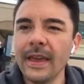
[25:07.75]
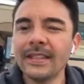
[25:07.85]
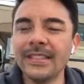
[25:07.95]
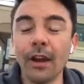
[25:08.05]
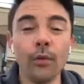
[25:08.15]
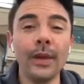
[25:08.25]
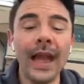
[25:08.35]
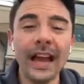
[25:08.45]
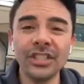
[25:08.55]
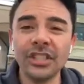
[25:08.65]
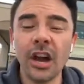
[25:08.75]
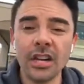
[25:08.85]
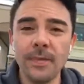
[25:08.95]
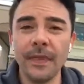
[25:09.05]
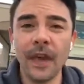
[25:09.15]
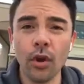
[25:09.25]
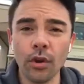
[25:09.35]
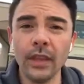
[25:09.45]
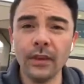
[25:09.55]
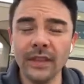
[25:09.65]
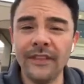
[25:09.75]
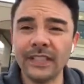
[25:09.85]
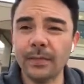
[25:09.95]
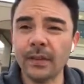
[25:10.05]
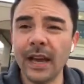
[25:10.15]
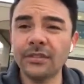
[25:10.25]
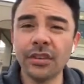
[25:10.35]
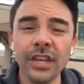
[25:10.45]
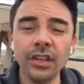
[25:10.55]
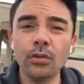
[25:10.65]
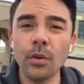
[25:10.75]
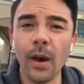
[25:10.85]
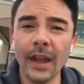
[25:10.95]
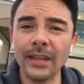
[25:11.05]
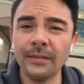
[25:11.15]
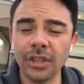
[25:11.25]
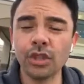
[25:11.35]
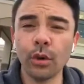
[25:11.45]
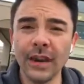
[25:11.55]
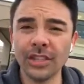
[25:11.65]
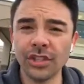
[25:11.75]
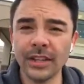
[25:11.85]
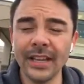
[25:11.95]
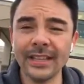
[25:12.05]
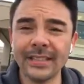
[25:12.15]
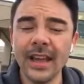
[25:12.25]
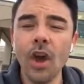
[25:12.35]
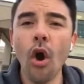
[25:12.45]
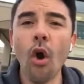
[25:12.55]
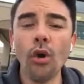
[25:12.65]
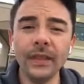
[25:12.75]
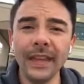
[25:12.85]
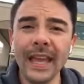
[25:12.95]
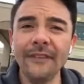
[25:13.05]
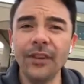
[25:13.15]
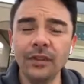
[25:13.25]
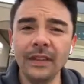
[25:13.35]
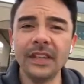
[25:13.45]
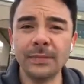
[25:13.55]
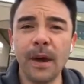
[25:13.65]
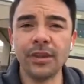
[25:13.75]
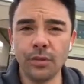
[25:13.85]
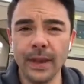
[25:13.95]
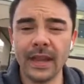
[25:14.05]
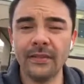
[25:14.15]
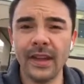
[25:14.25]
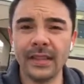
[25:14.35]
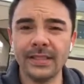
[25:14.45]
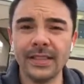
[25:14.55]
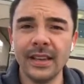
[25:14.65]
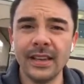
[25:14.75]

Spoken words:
Sarah, we actually talked about that earlier in the Facebook Live, so can you rewind? The short answer is only if you need the spot to rank advance.